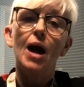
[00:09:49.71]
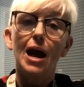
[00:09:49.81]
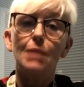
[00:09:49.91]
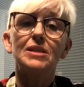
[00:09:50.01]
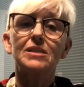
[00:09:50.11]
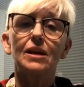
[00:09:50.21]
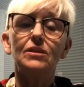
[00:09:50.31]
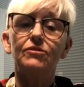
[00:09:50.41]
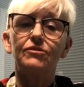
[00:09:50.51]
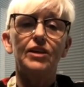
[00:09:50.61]
I
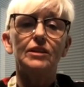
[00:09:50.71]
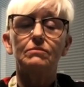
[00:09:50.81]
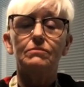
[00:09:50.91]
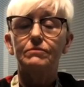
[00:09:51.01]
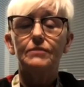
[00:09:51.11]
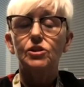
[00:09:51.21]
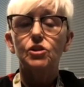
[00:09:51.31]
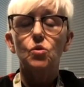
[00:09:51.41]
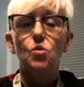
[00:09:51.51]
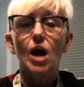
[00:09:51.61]
myself felt as
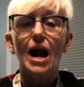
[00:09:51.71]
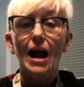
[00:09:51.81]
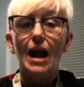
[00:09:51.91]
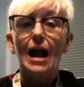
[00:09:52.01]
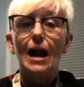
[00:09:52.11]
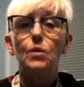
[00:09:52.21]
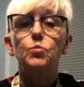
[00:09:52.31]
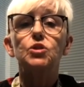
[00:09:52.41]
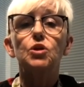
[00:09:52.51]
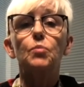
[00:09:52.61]
though I
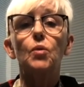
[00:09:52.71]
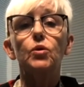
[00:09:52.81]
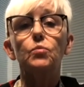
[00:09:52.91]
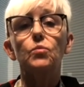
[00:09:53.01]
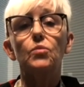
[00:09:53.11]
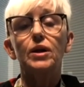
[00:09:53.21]
was at a point,